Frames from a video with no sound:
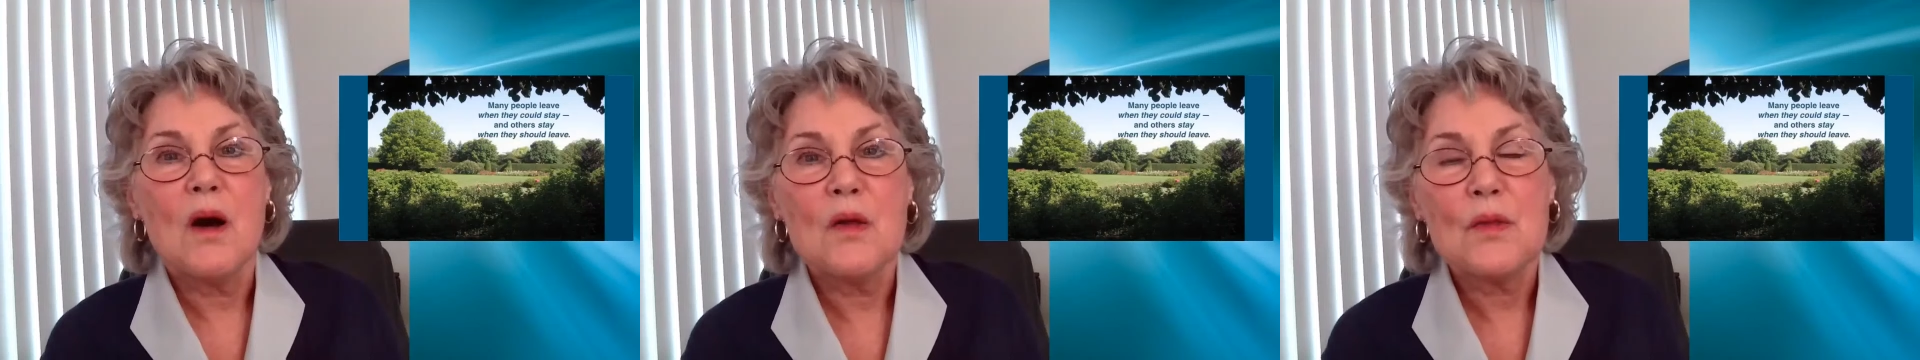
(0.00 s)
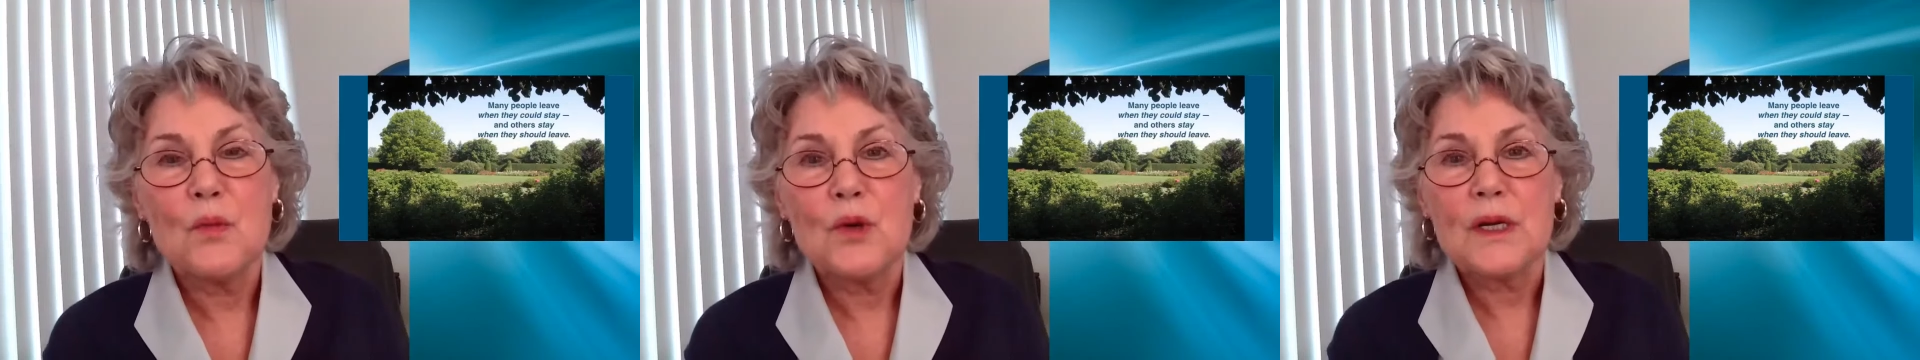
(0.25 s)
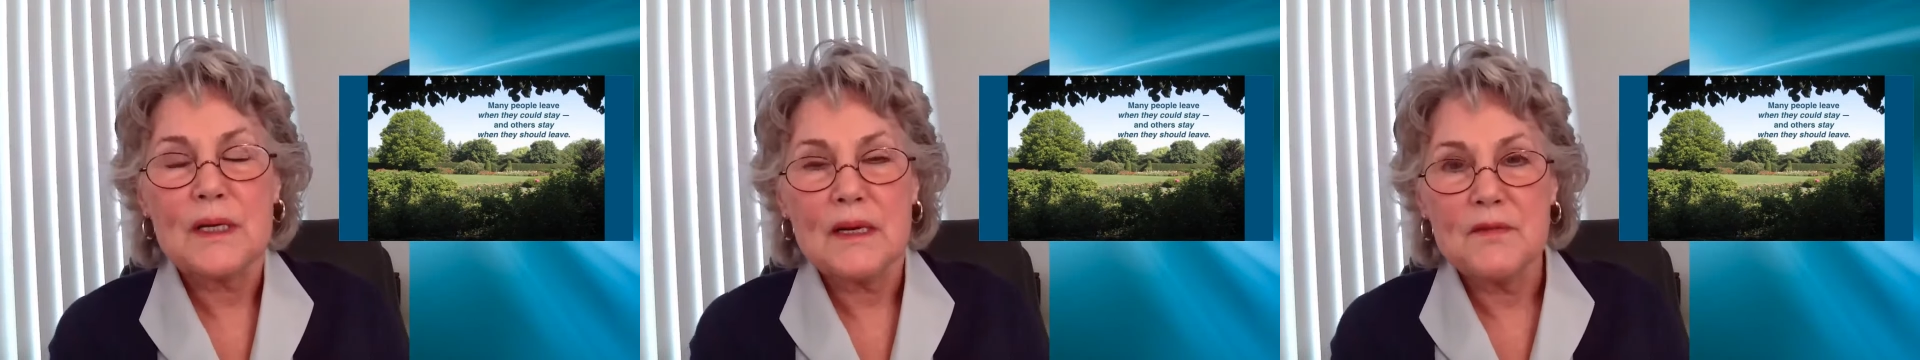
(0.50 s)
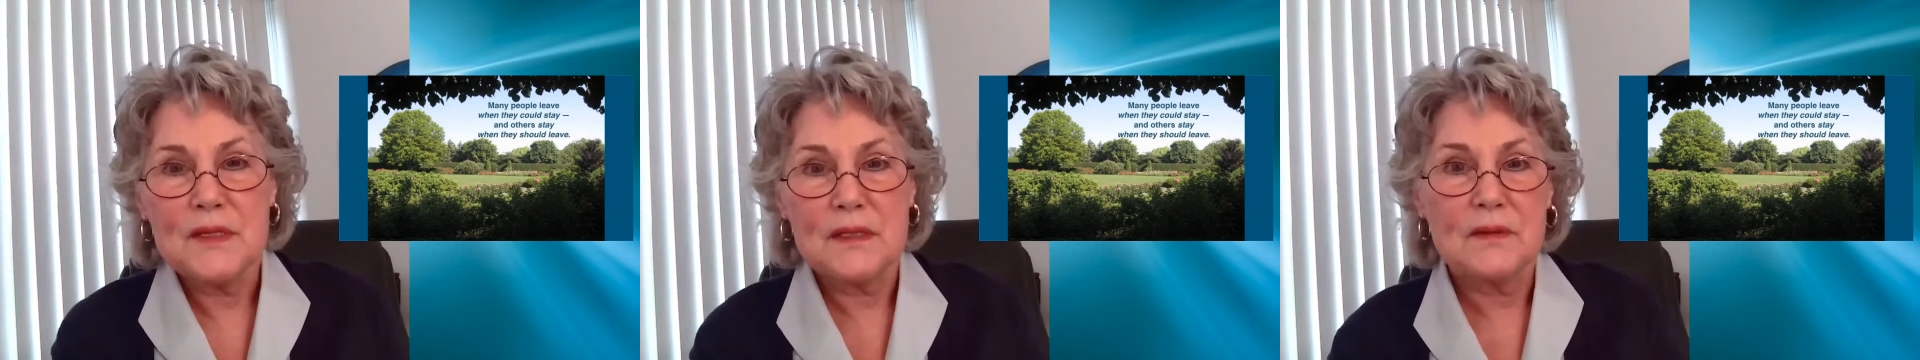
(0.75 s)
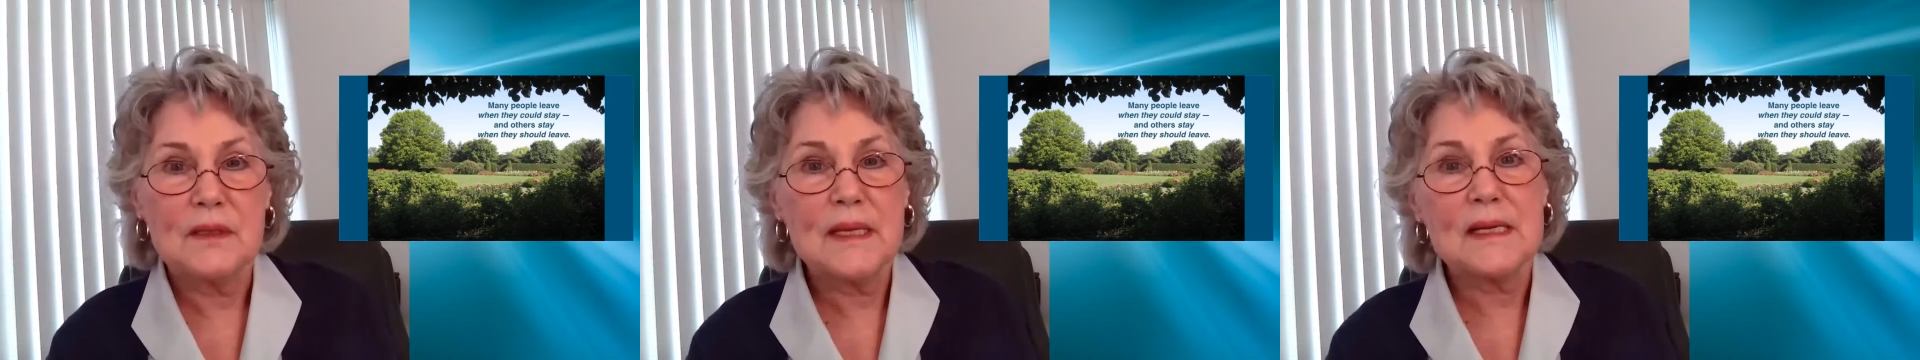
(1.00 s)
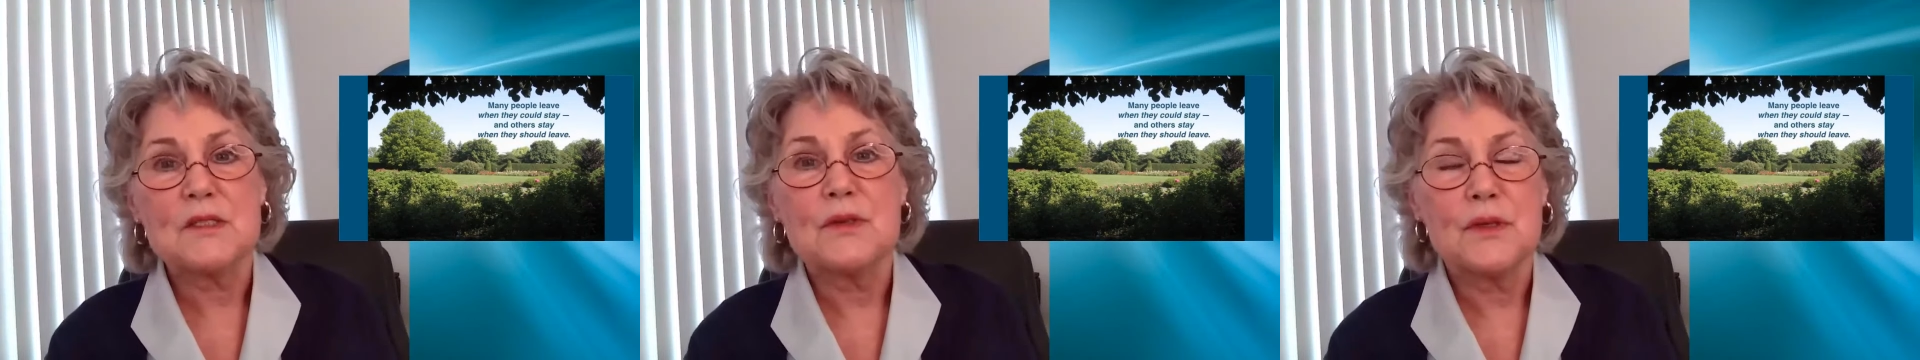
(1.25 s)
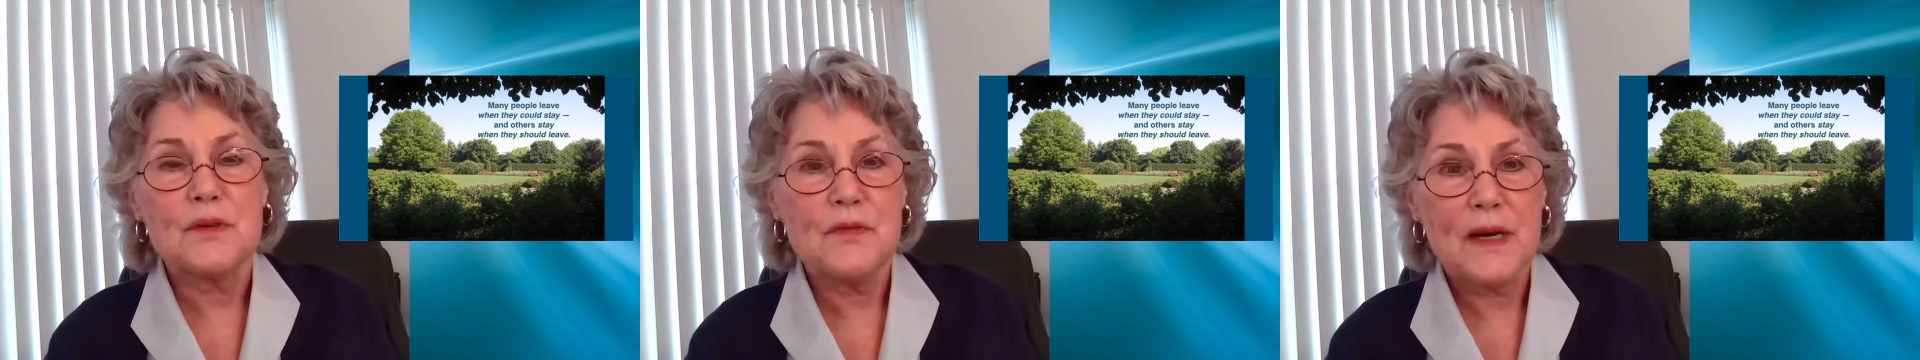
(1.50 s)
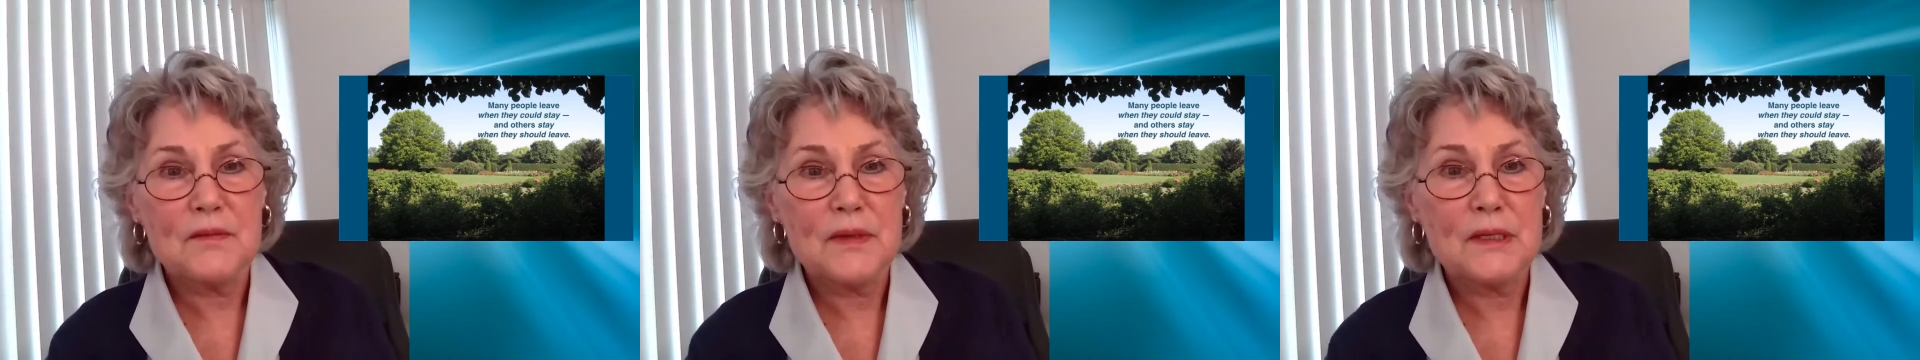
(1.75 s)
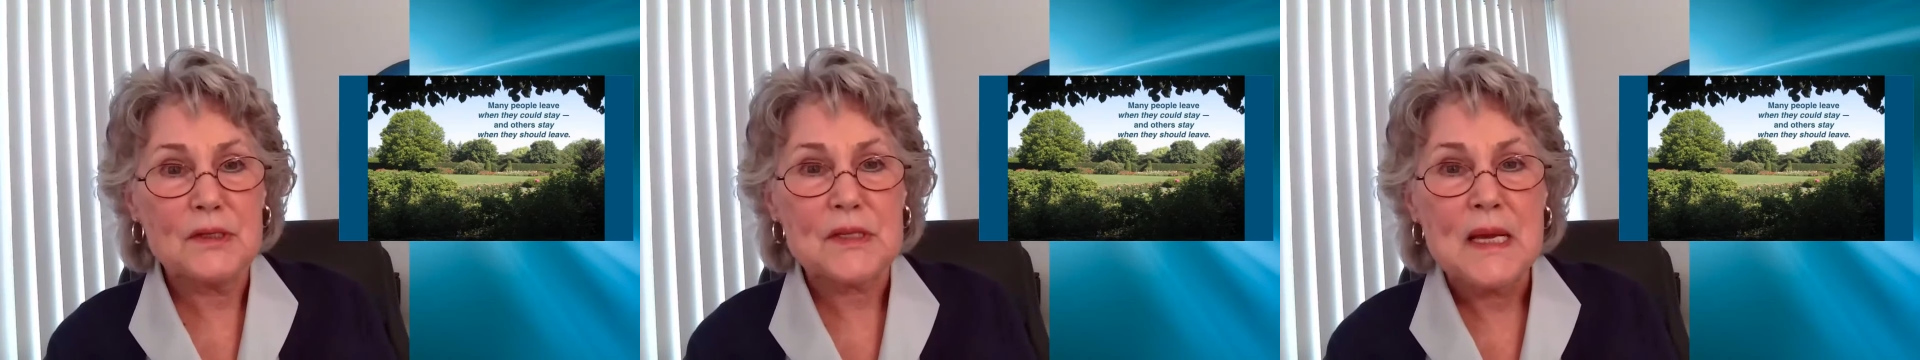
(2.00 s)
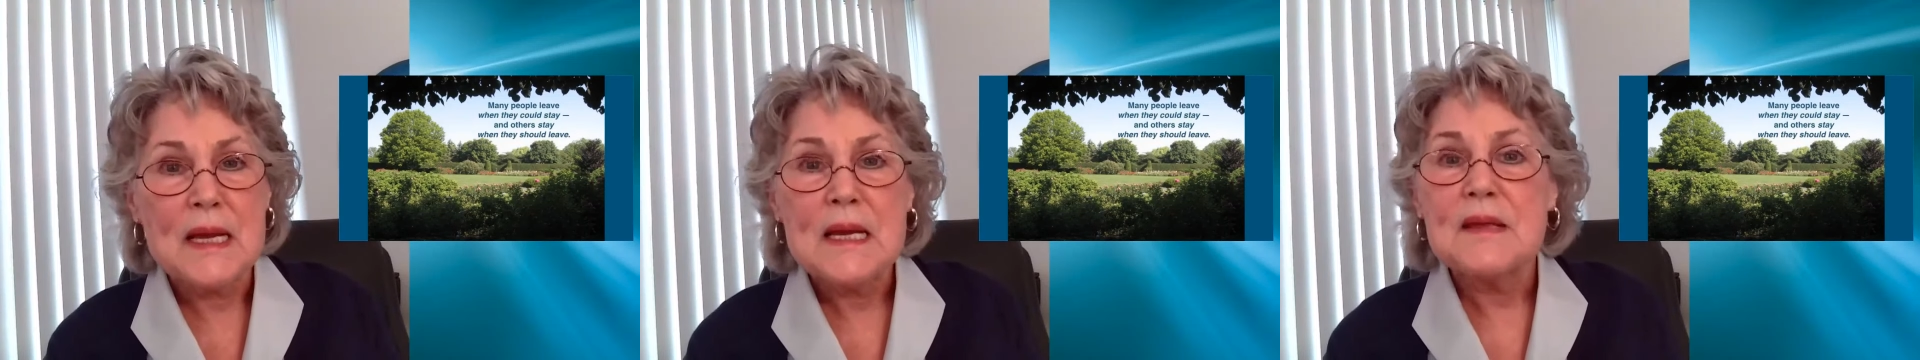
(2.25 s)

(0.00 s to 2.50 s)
all the work I've done in the last 35 years,